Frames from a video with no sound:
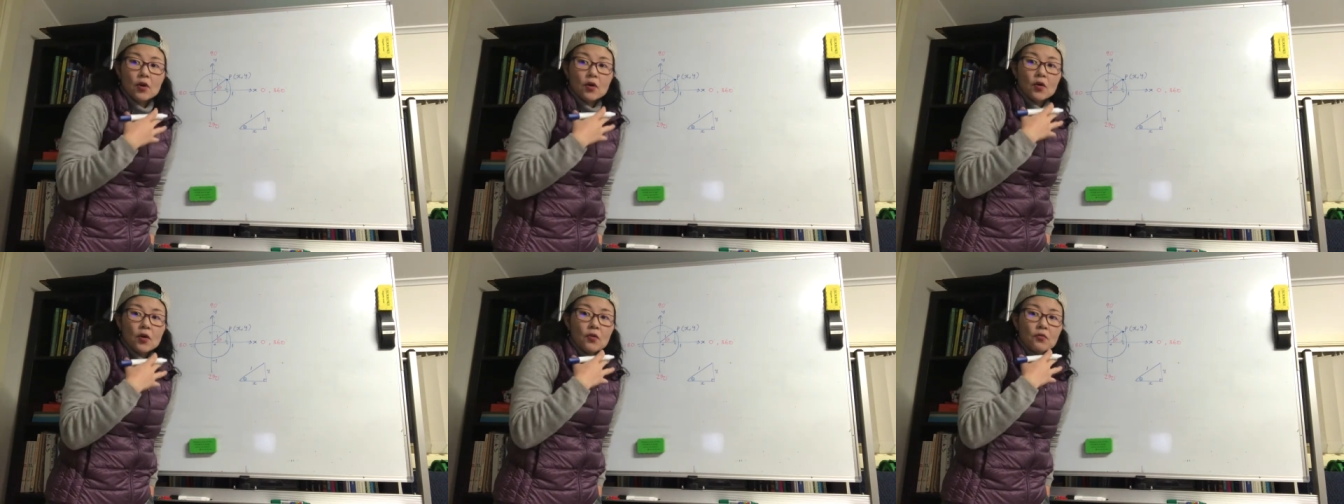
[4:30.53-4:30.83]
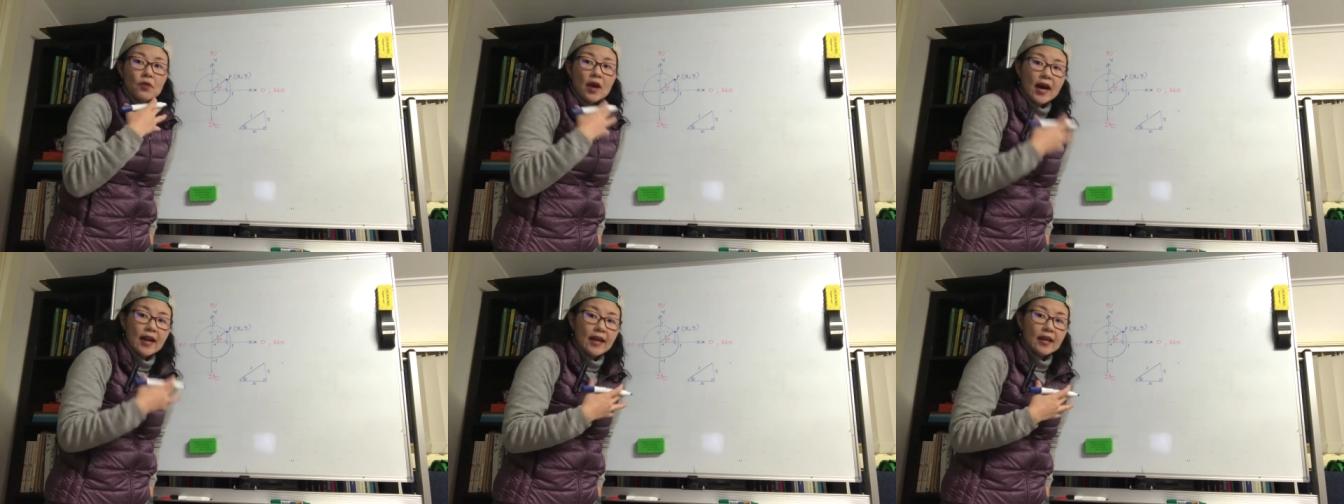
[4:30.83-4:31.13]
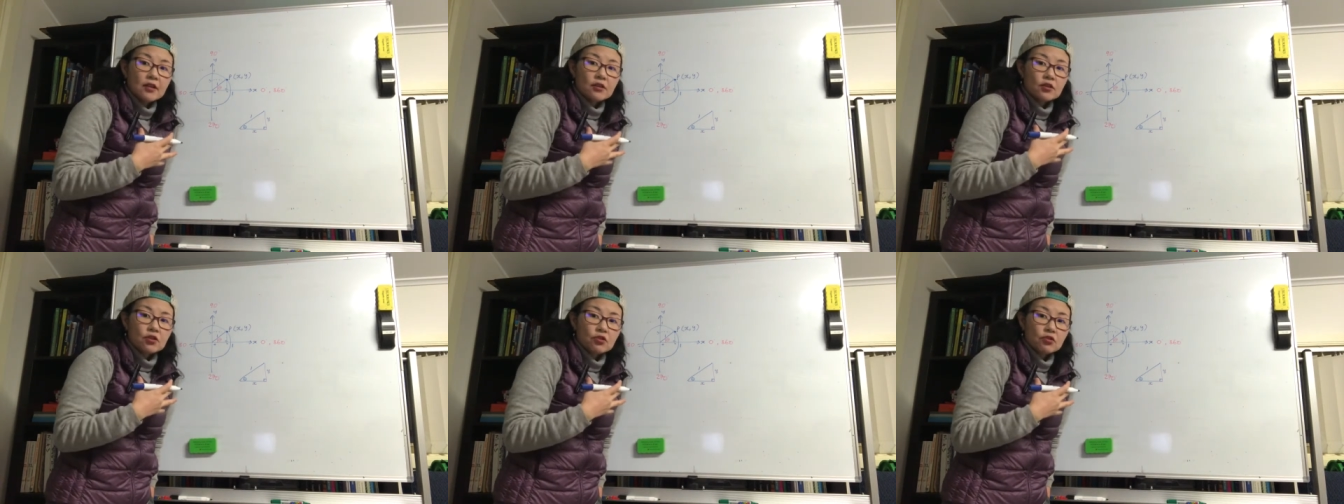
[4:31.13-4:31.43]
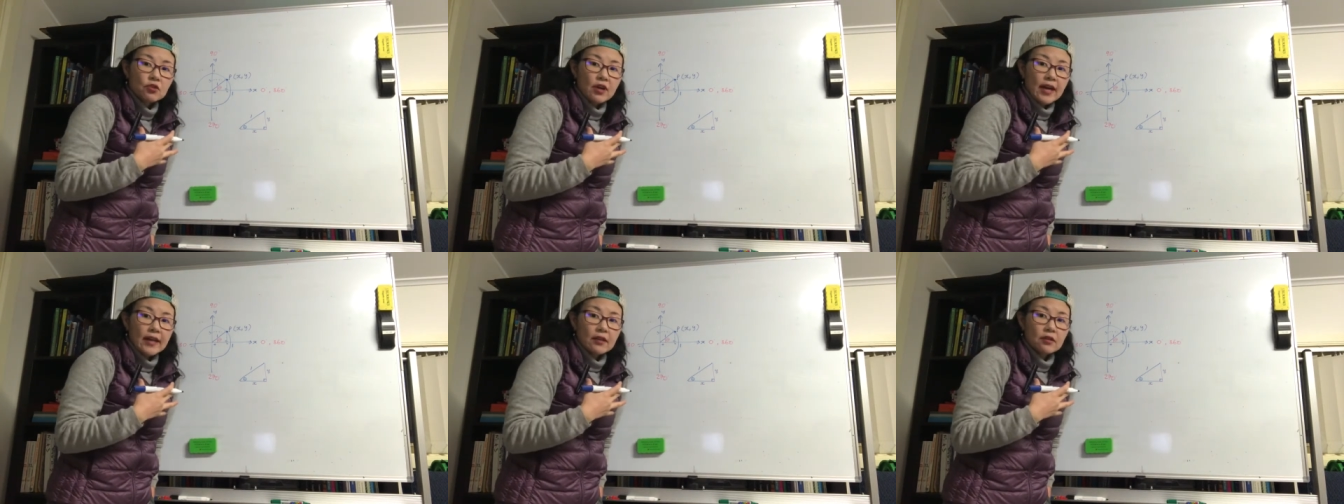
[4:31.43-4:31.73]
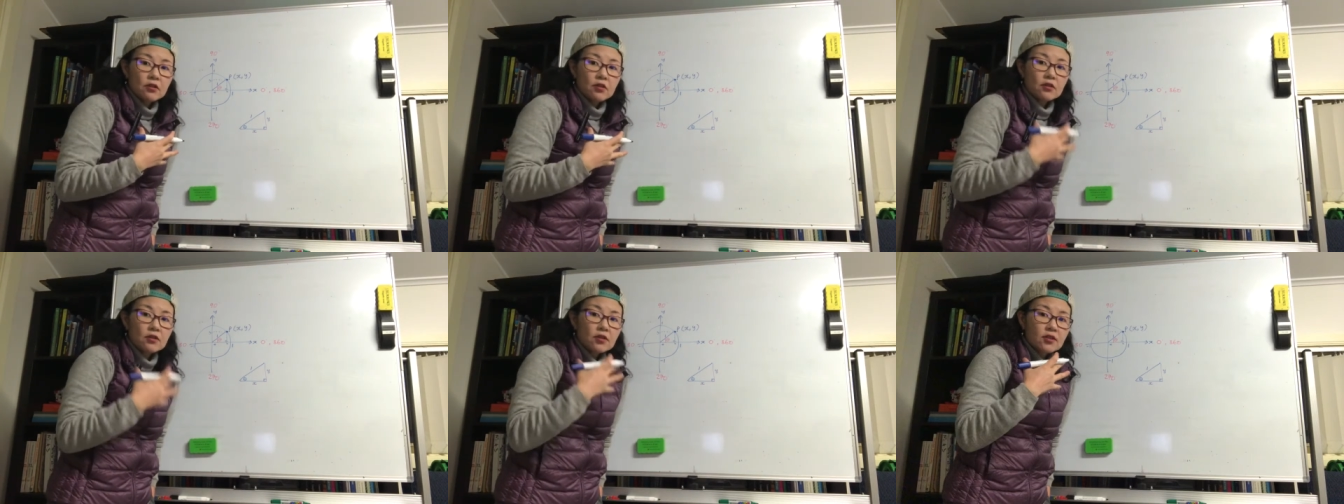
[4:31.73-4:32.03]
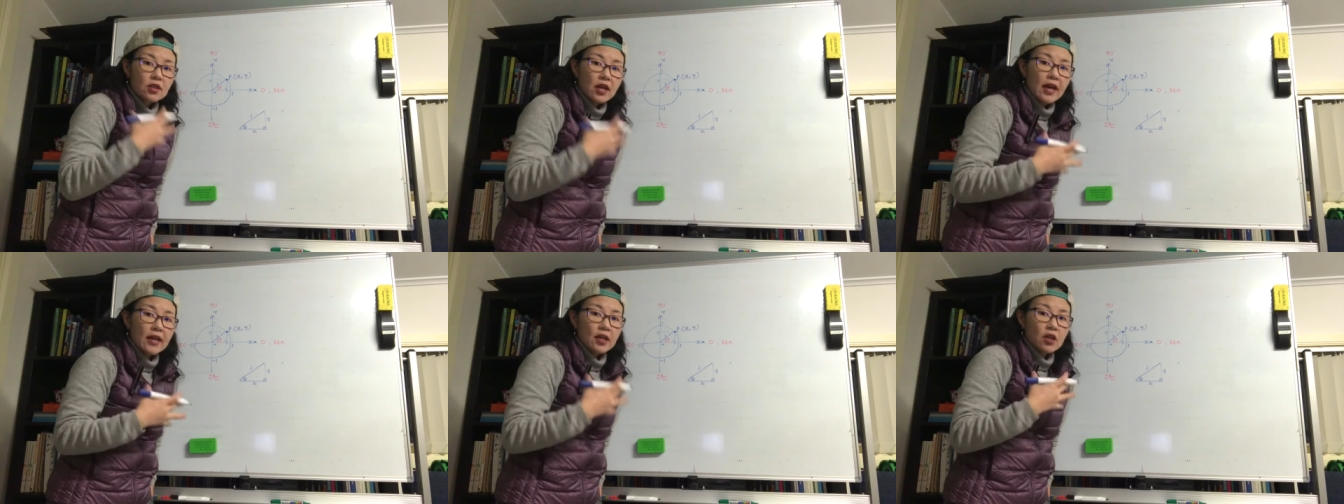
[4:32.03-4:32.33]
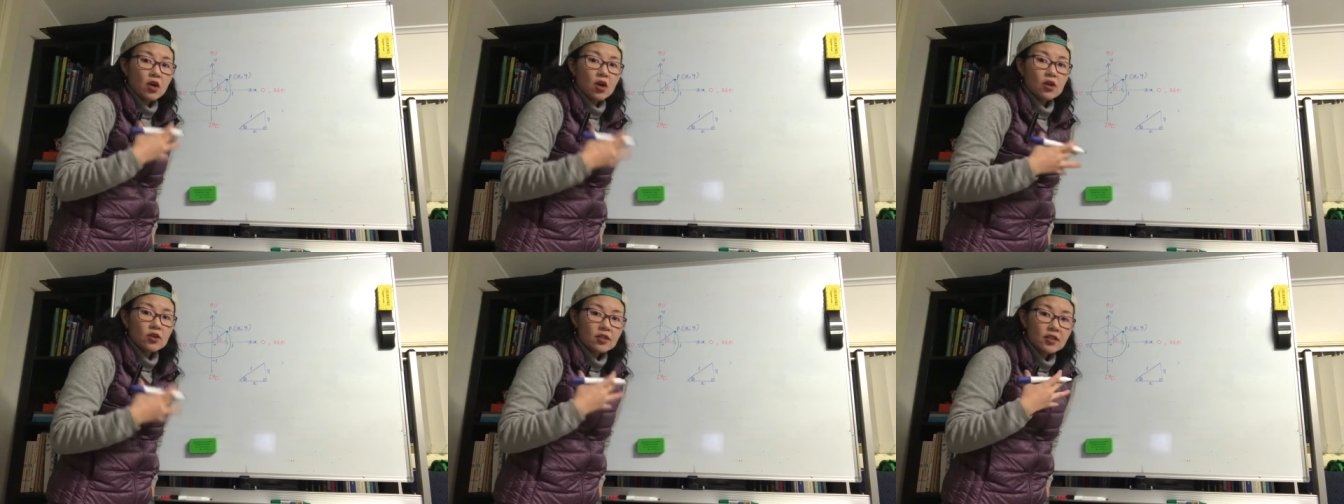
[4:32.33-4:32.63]
right angle triangle, sine,
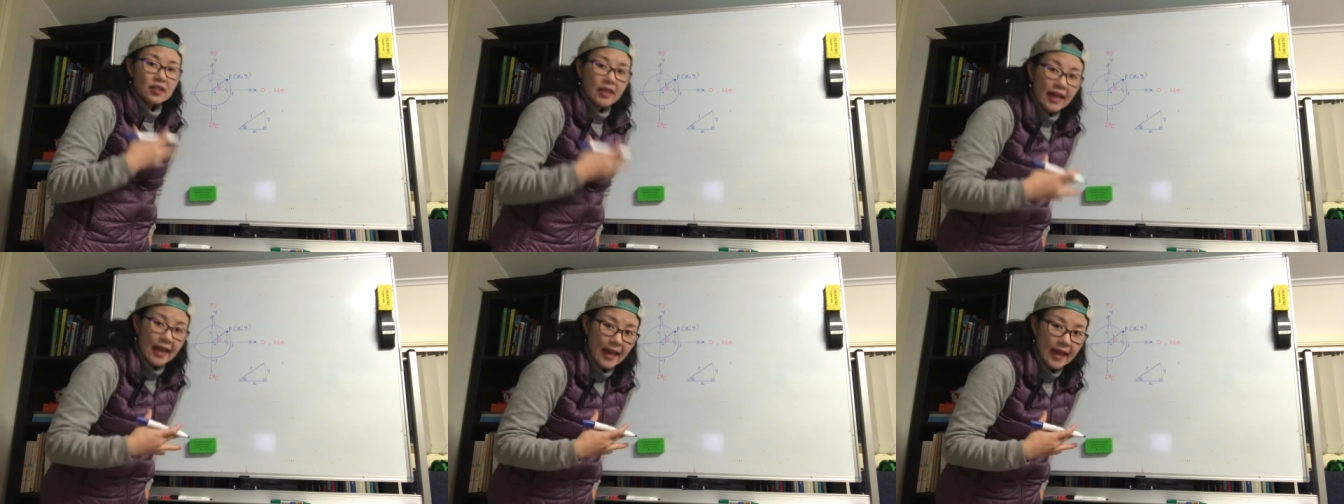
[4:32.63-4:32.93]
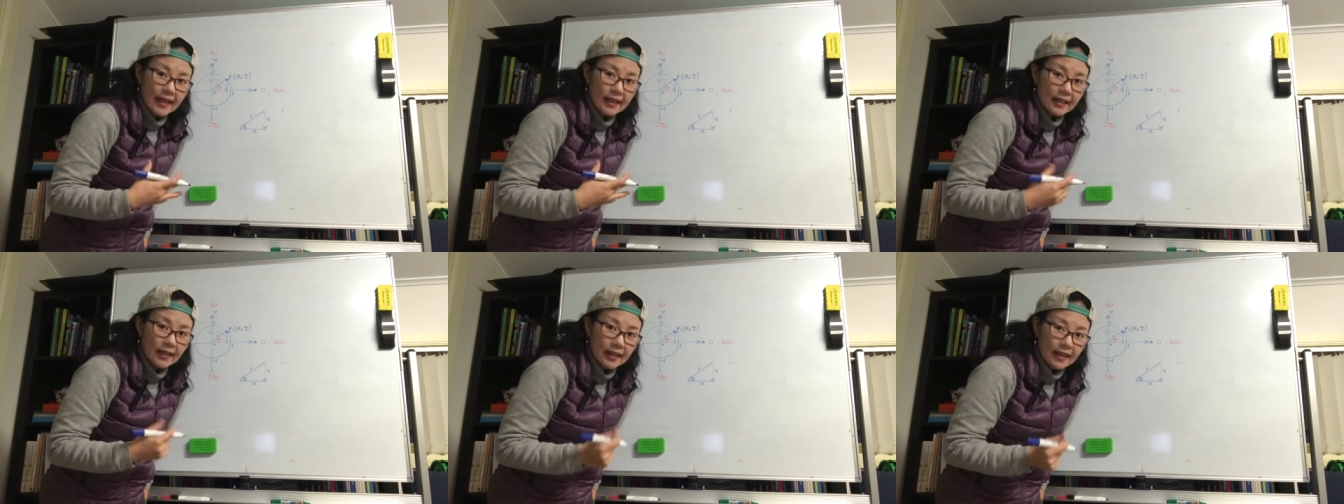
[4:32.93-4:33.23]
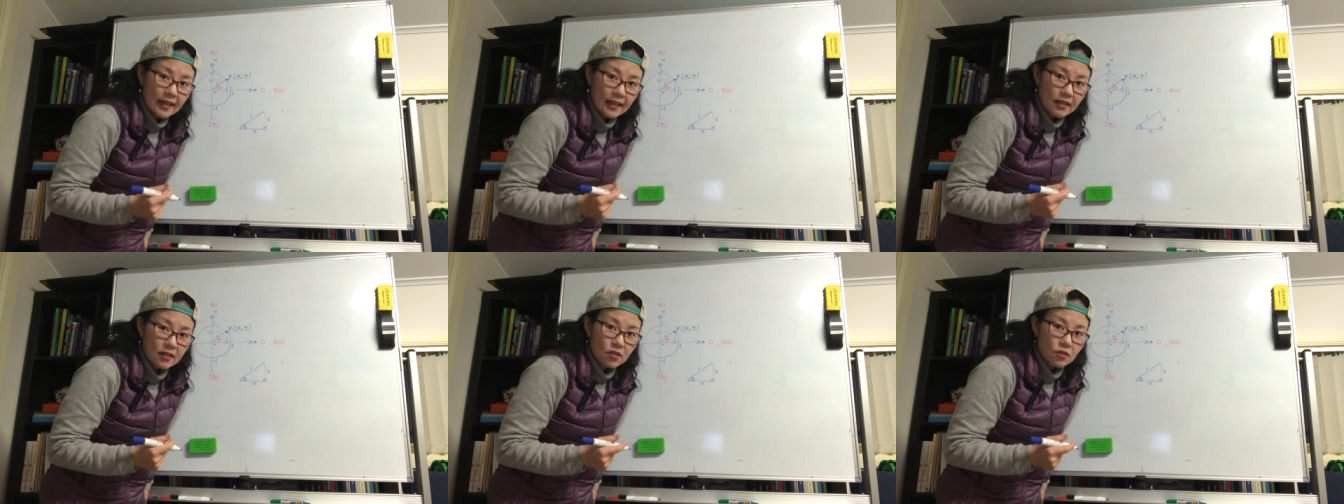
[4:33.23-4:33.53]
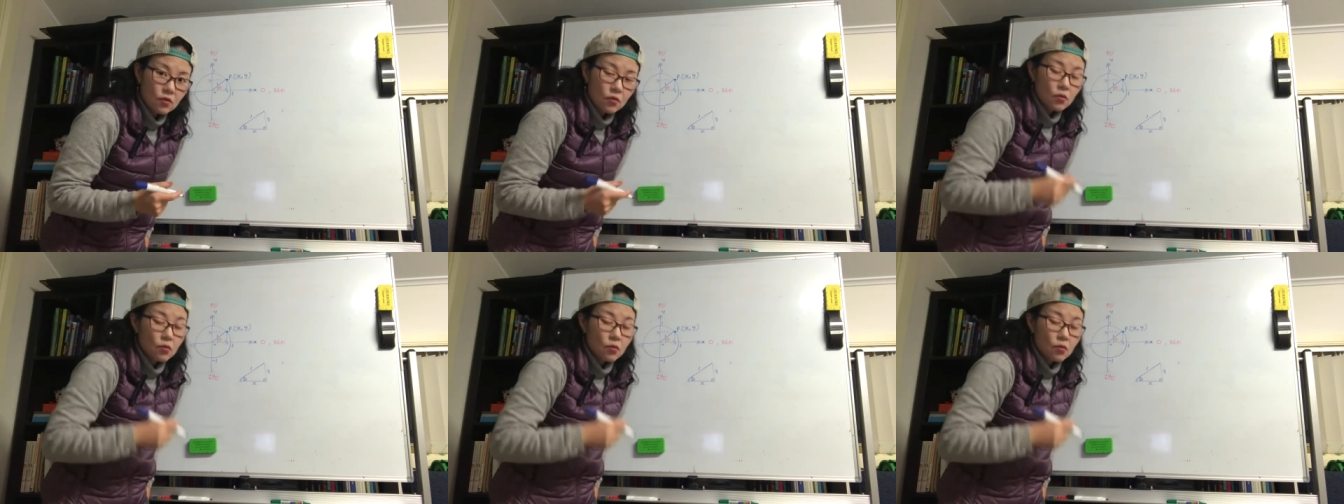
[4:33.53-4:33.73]
cos, tan is,